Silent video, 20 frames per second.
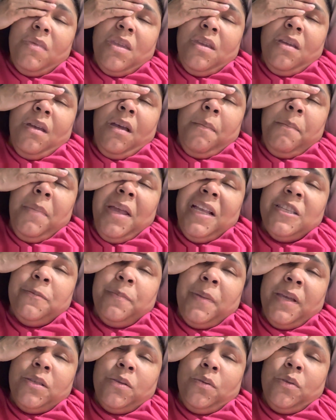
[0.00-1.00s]
make
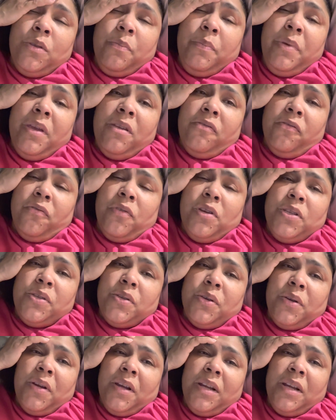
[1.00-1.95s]
space on the big freezer.